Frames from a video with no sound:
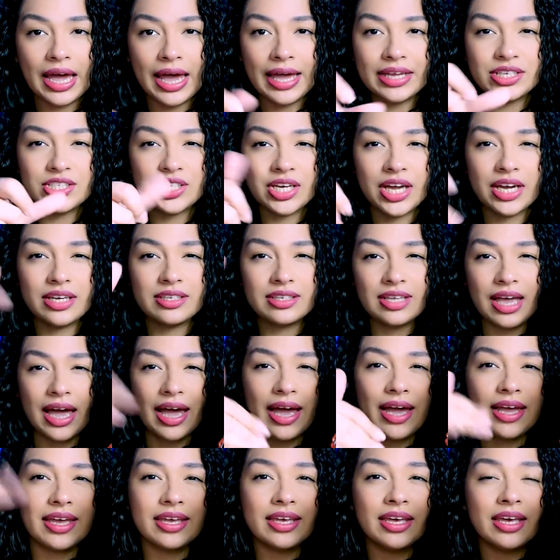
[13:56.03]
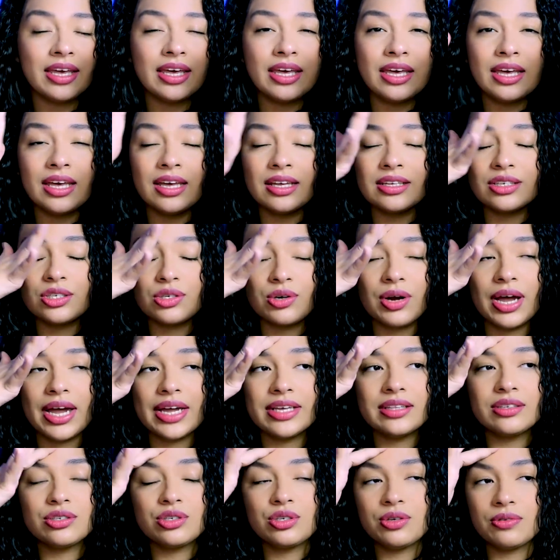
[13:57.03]
I checked, I
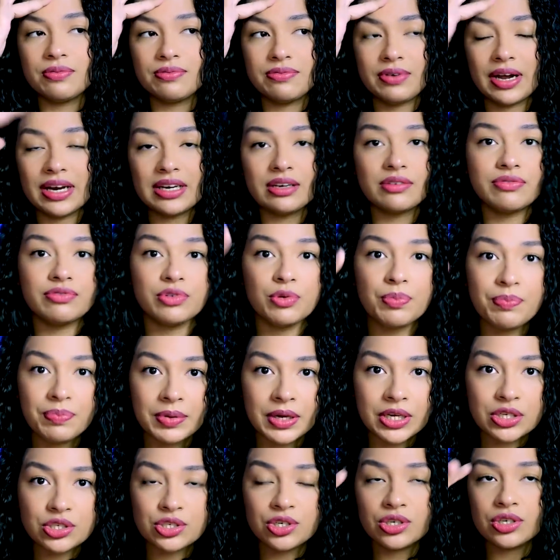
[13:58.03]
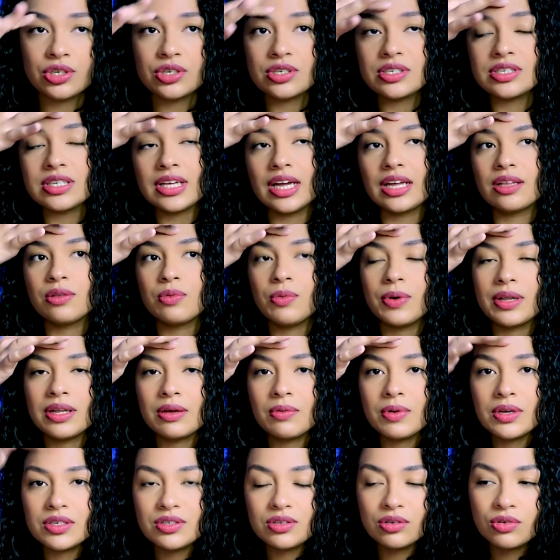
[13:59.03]
tried to find a few pictures and when I
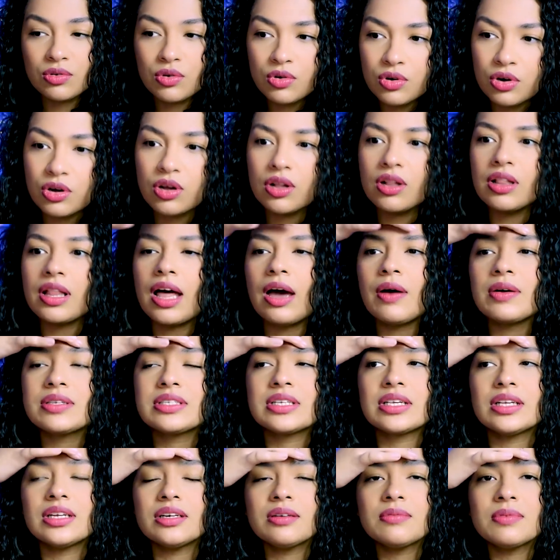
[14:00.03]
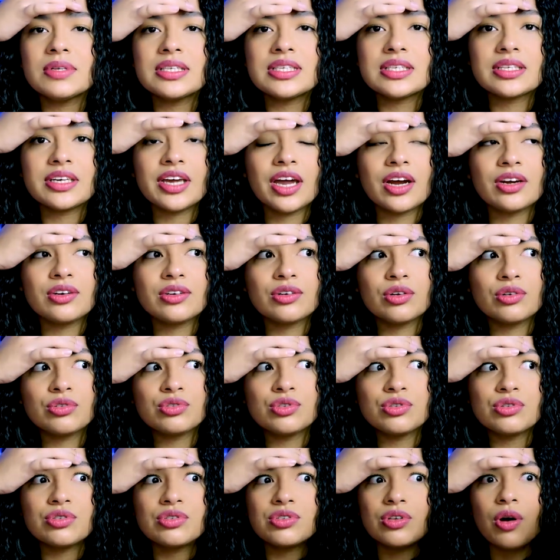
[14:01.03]
was on Google, I was a little bit scared, you know,
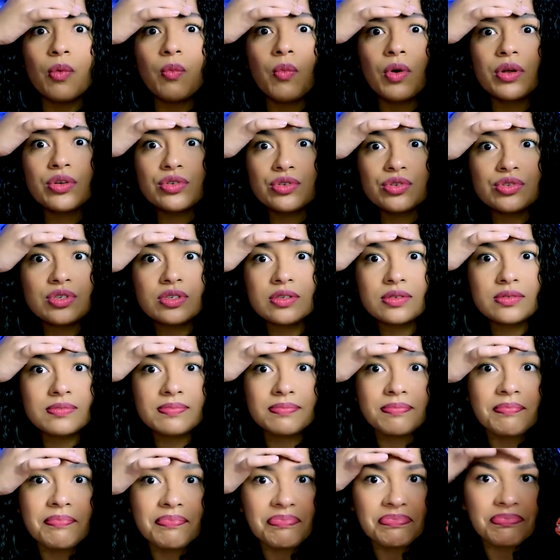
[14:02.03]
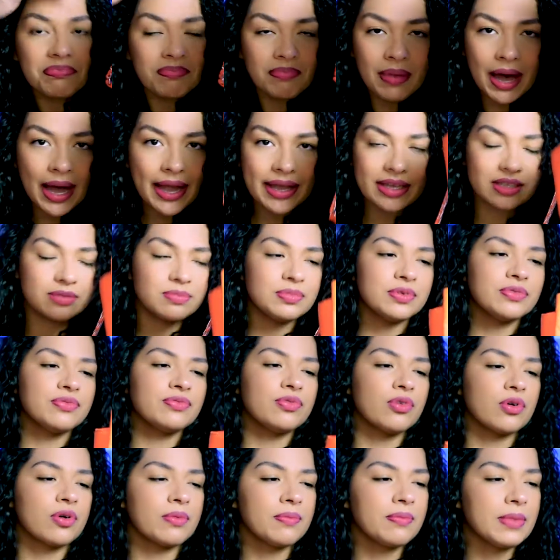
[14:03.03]
to someone just buy it
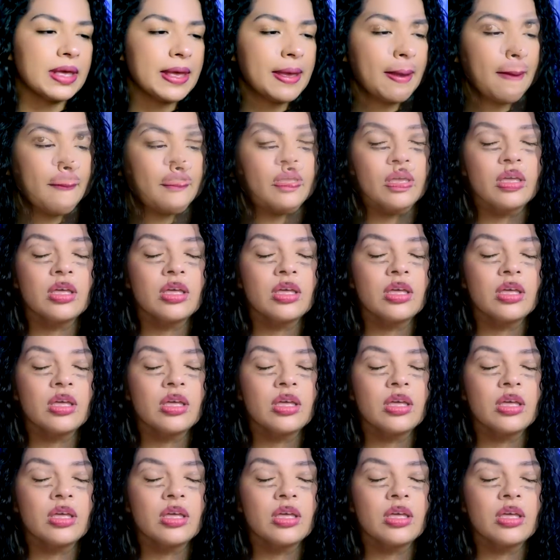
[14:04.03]
before me.